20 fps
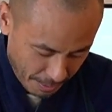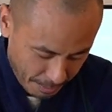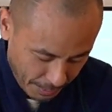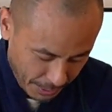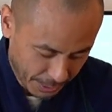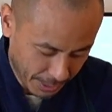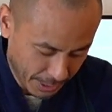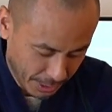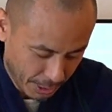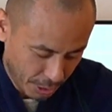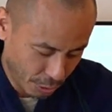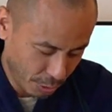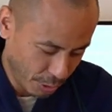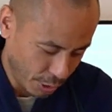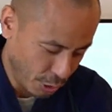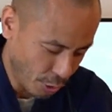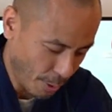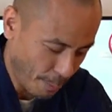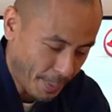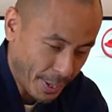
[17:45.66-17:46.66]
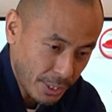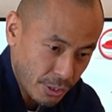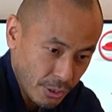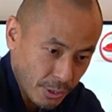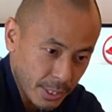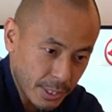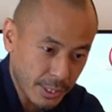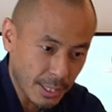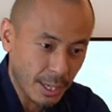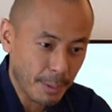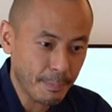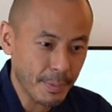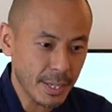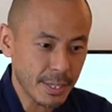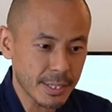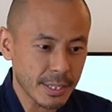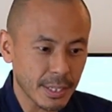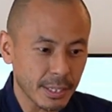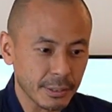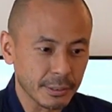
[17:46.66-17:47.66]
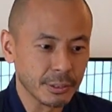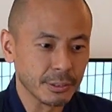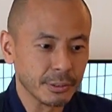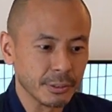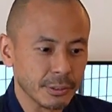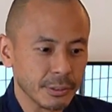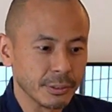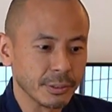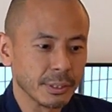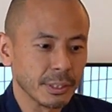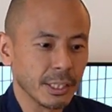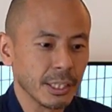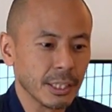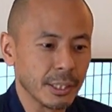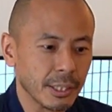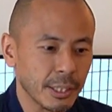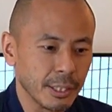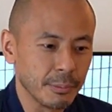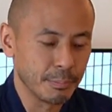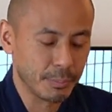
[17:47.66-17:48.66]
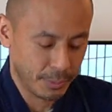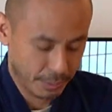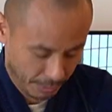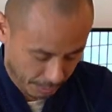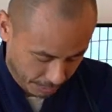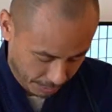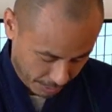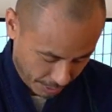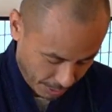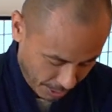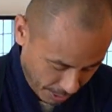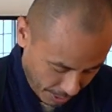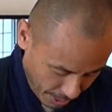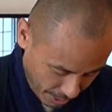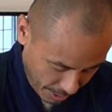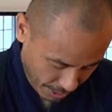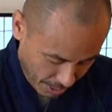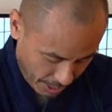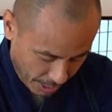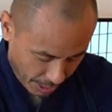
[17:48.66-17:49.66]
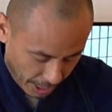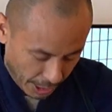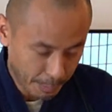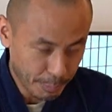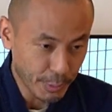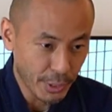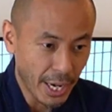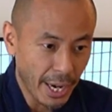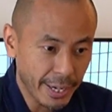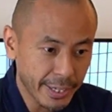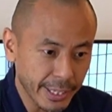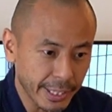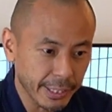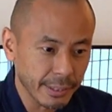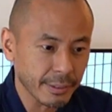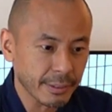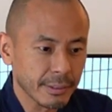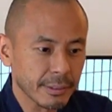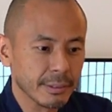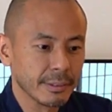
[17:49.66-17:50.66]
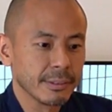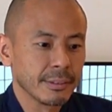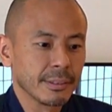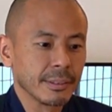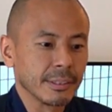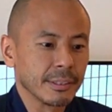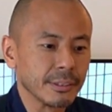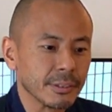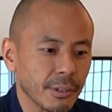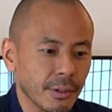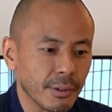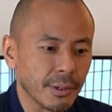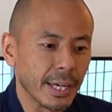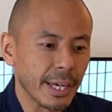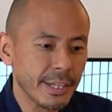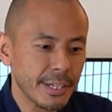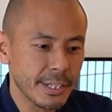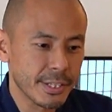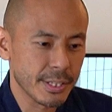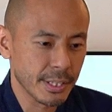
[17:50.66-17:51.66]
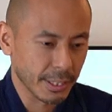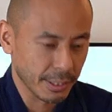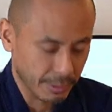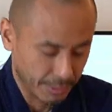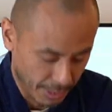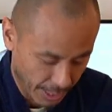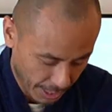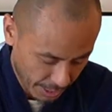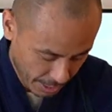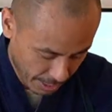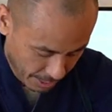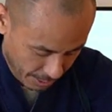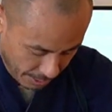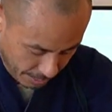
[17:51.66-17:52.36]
But your passion is amazing to keep learning, you know, anything, right?